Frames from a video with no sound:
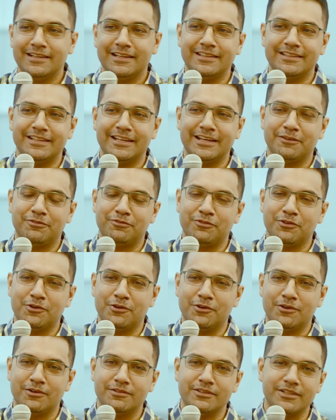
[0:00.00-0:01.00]
And
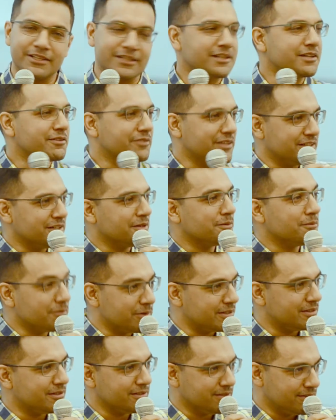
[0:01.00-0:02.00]
therefore, you kind of end up
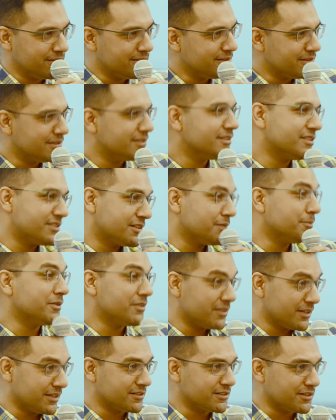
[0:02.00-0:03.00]
with some of
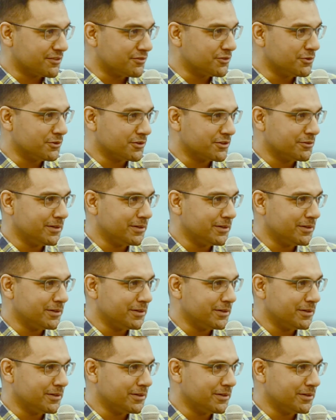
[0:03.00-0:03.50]
the things I've talked